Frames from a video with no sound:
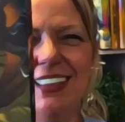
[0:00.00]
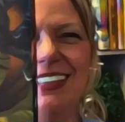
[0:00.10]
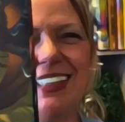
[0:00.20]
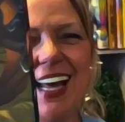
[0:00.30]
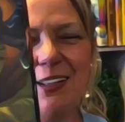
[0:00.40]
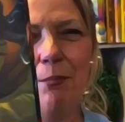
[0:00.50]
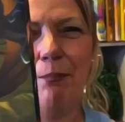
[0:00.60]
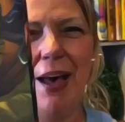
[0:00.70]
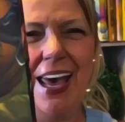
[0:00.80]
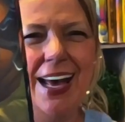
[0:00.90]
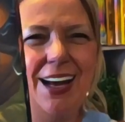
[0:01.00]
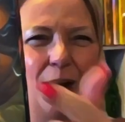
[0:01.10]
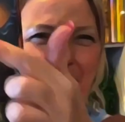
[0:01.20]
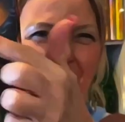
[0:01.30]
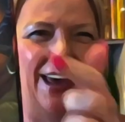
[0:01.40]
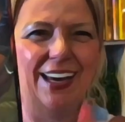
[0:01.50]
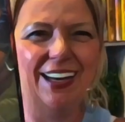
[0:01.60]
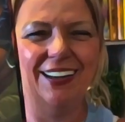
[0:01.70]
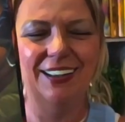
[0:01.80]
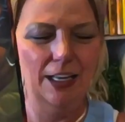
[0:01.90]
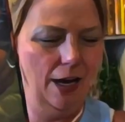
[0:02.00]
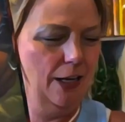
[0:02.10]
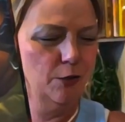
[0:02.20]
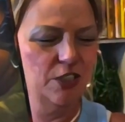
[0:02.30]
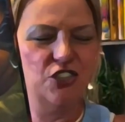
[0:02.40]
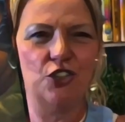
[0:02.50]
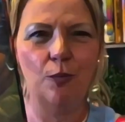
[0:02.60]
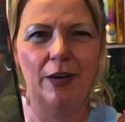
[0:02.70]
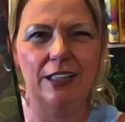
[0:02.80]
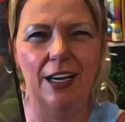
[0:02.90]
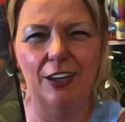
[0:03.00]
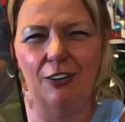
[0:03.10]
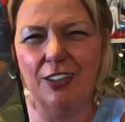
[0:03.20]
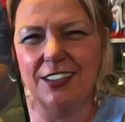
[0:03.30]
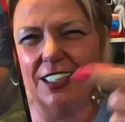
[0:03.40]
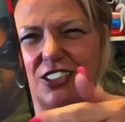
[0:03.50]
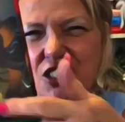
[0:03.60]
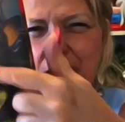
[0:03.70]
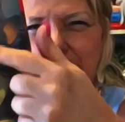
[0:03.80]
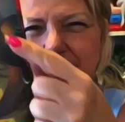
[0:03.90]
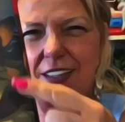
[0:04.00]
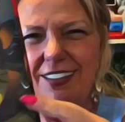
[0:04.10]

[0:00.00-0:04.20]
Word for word: Is that a bat? A bat? I don't want to show my nail because I chipped it.